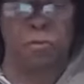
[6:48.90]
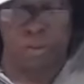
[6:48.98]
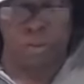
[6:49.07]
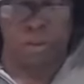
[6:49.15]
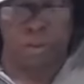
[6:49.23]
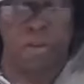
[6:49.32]

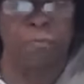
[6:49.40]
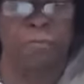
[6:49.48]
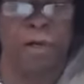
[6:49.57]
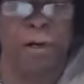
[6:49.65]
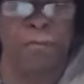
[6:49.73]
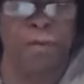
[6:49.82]
absolutely
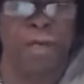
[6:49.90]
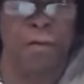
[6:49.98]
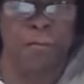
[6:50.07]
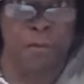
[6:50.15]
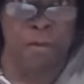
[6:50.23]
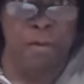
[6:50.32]
involve
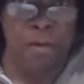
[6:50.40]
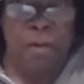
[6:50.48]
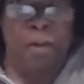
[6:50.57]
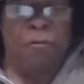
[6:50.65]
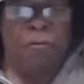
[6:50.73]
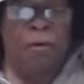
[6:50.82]
every
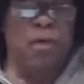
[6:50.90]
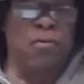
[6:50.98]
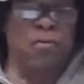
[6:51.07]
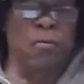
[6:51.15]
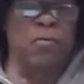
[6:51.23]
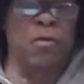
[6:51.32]

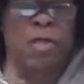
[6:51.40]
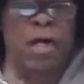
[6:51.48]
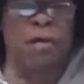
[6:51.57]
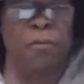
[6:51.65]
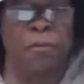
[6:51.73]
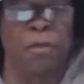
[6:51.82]
phase of your
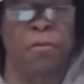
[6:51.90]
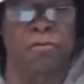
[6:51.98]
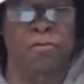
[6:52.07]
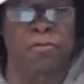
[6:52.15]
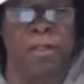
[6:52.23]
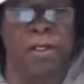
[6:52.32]
life
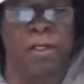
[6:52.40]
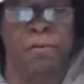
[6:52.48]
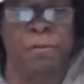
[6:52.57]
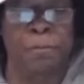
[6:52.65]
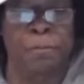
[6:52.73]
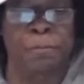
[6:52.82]
in
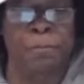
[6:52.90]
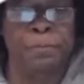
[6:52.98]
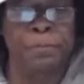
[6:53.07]
society.